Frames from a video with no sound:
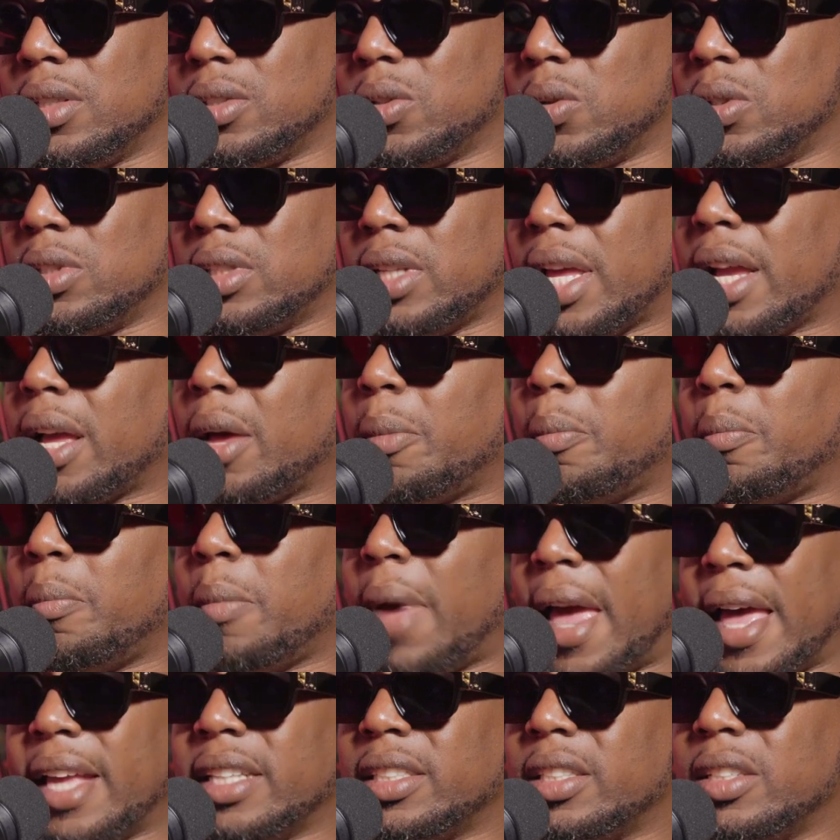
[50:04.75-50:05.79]
So it's like a
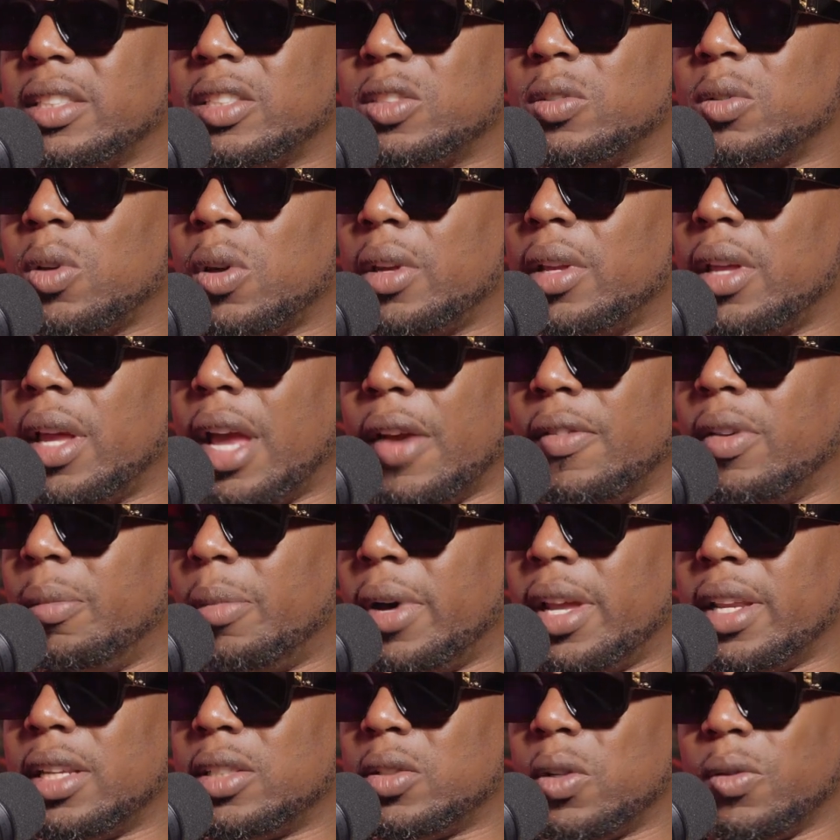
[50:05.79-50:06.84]
massive
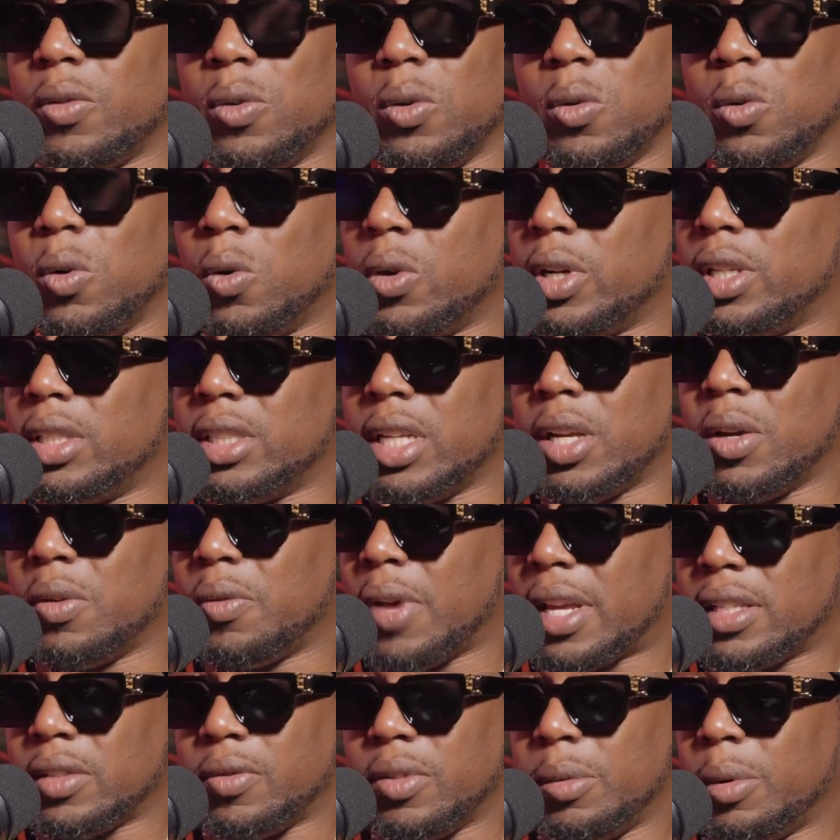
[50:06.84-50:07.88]
everybody. So if you go to jail
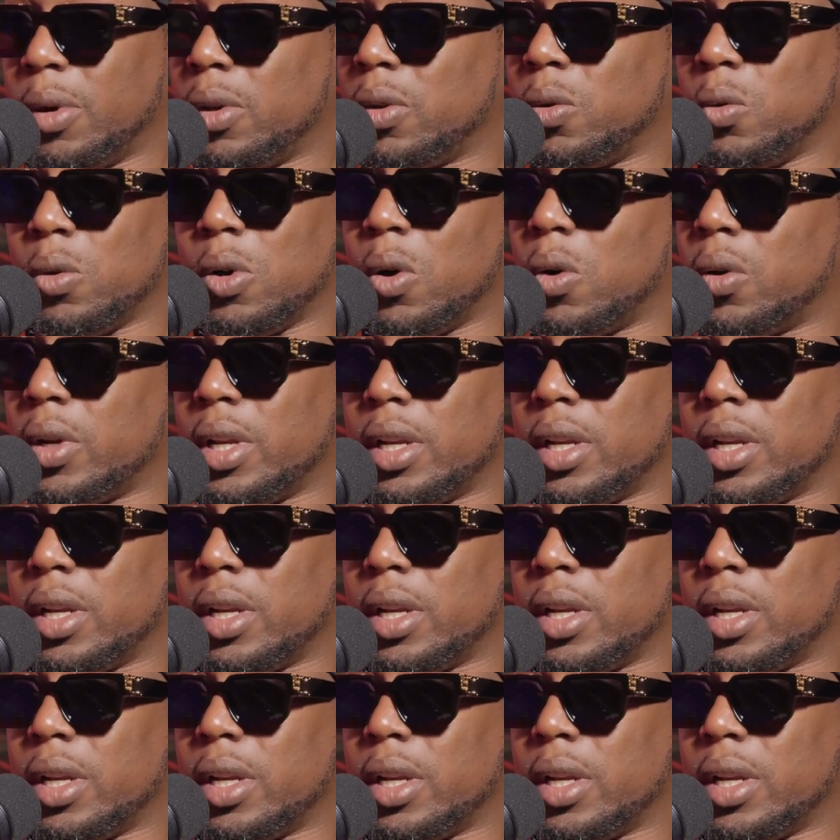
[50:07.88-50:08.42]
as a female, you go in